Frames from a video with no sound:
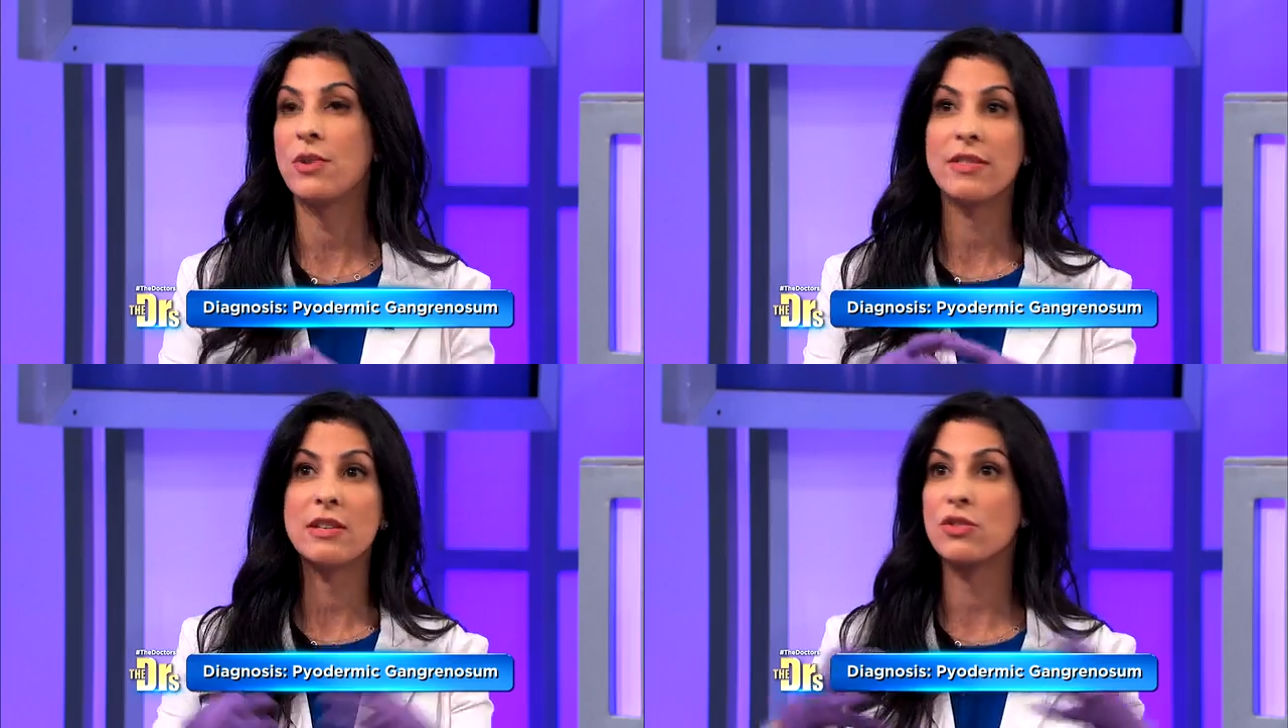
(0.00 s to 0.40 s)
you
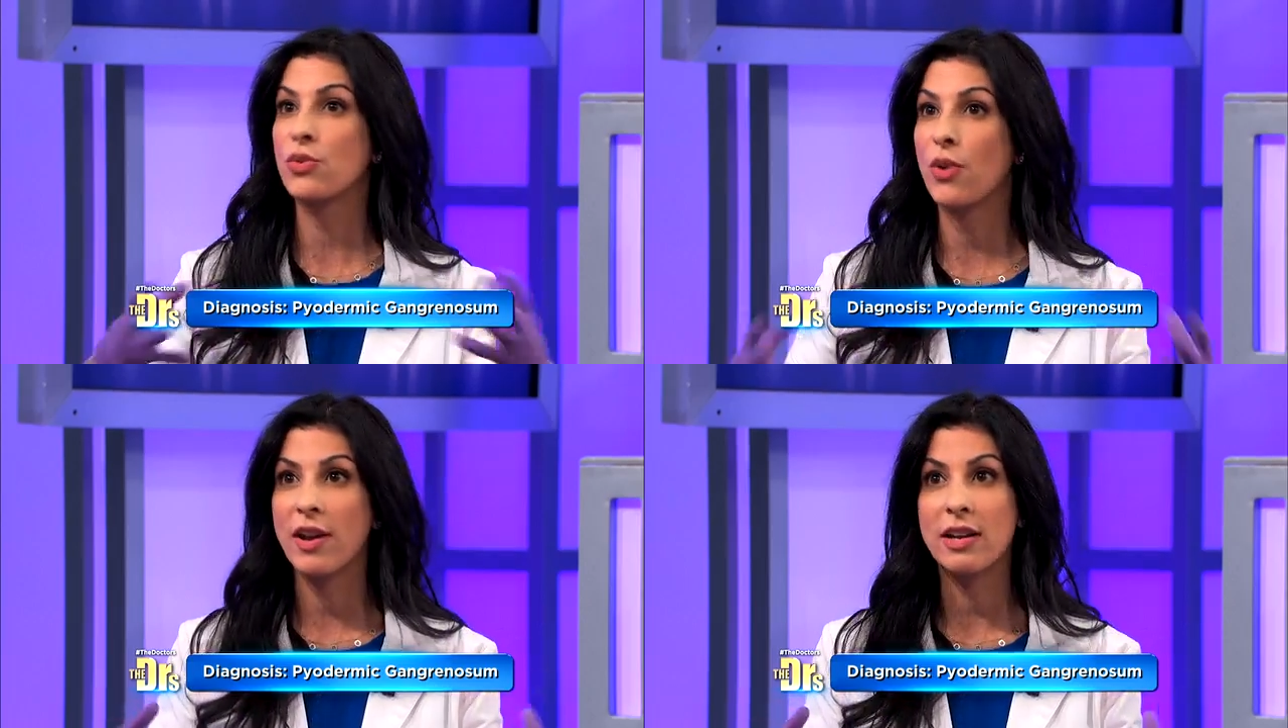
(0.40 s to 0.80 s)
get these
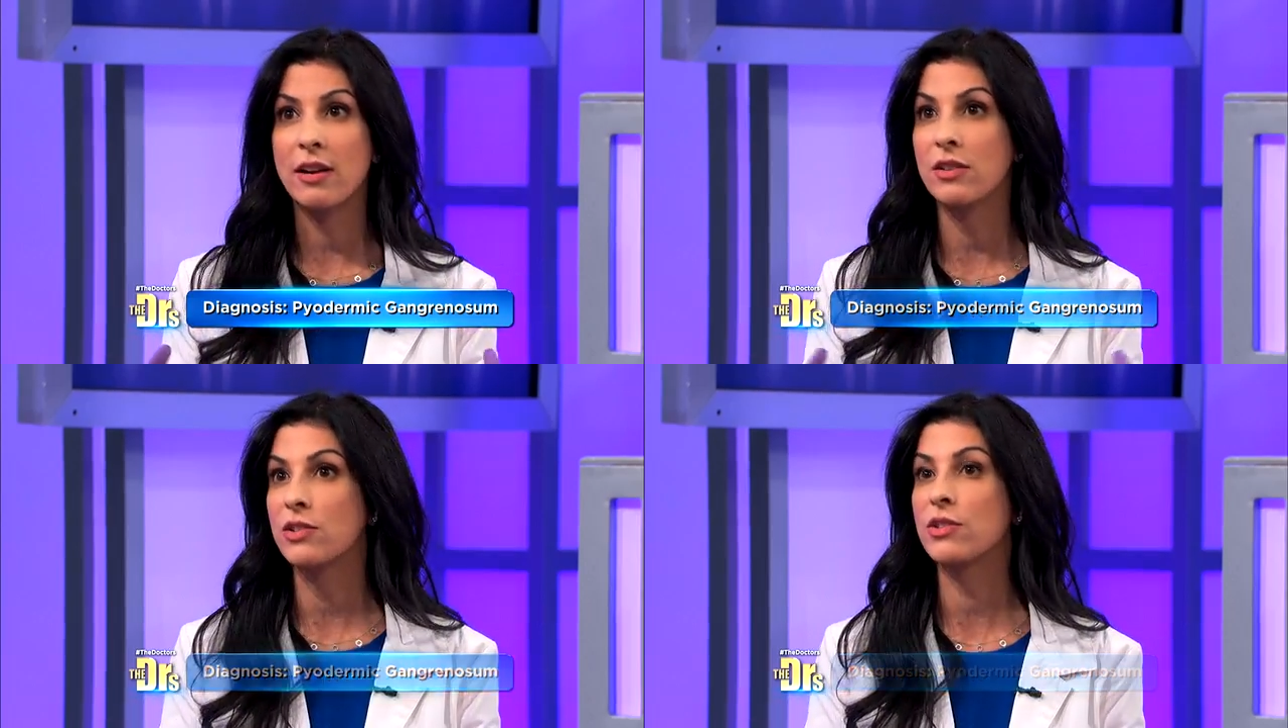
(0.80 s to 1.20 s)

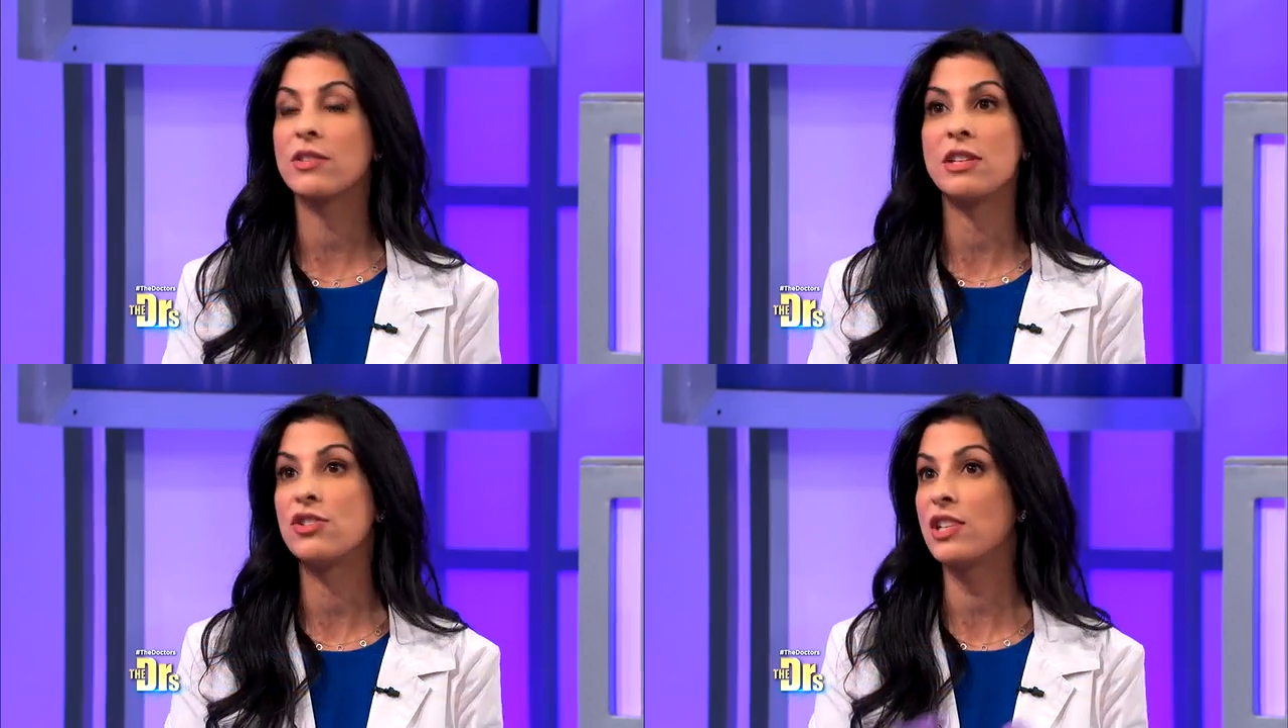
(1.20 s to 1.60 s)
chronic ulcers
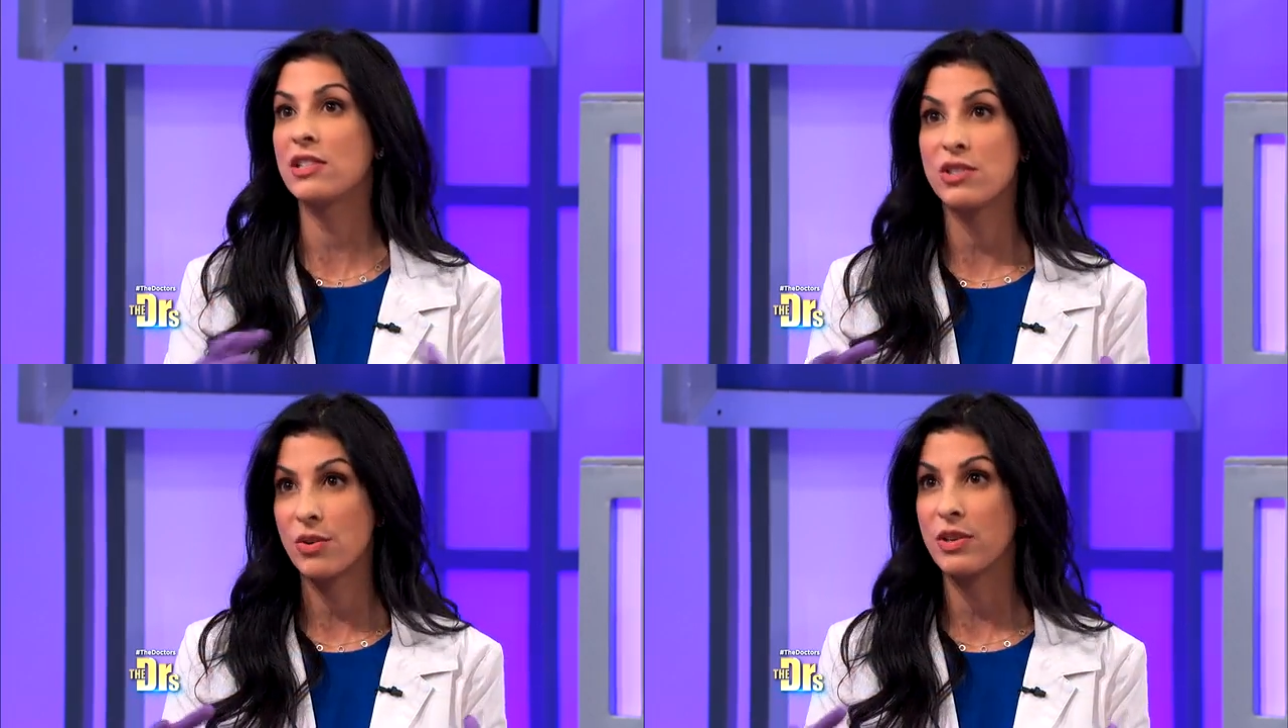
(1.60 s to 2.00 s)
that
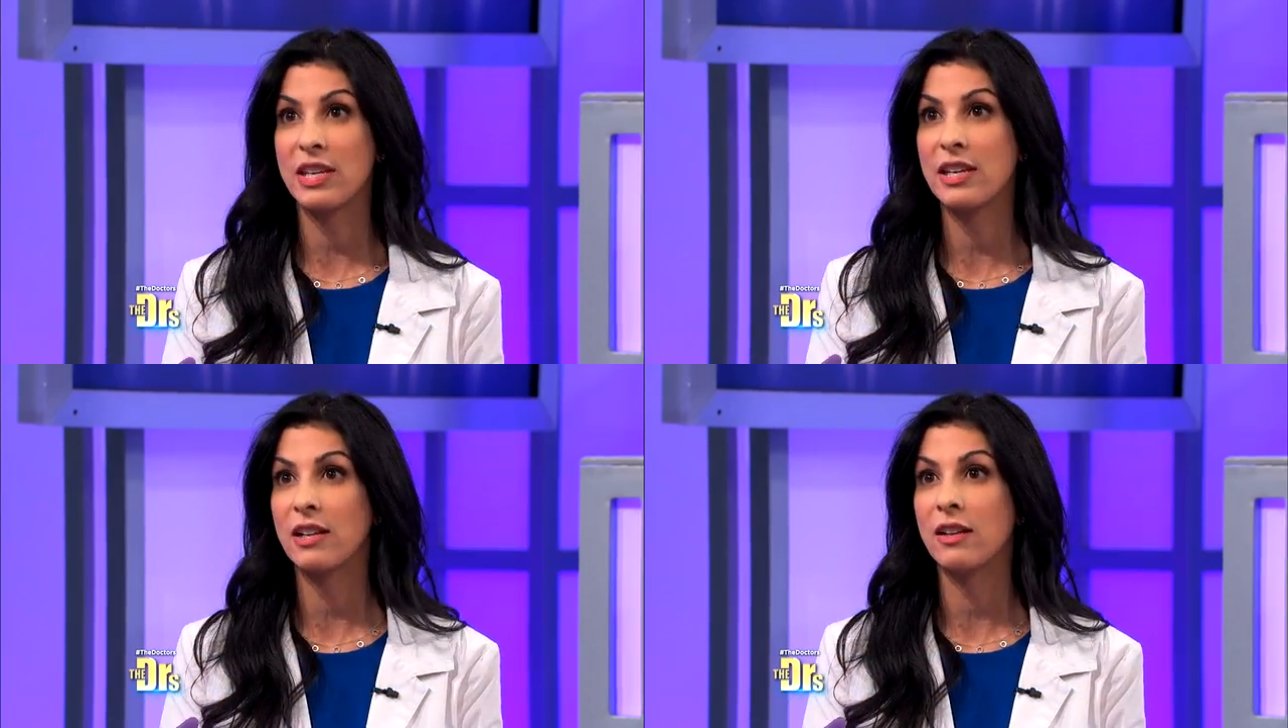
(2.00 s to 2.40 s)
just don't
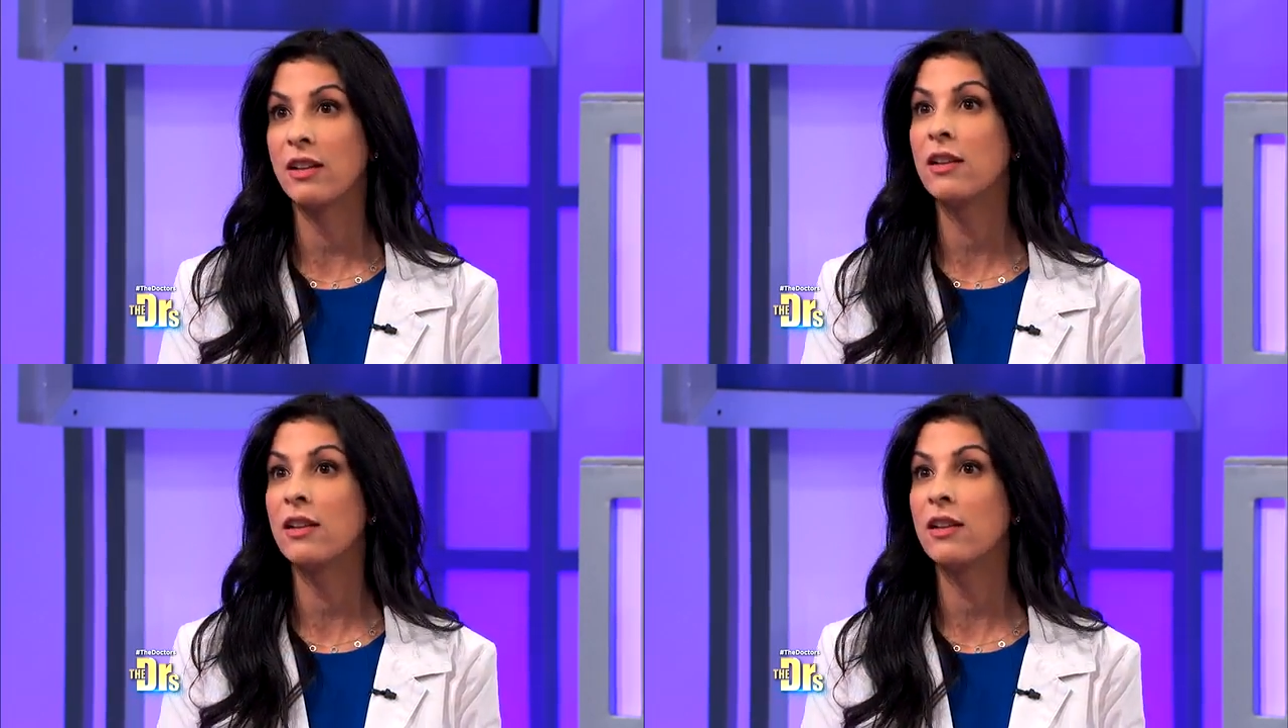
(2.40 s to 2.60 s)
heal.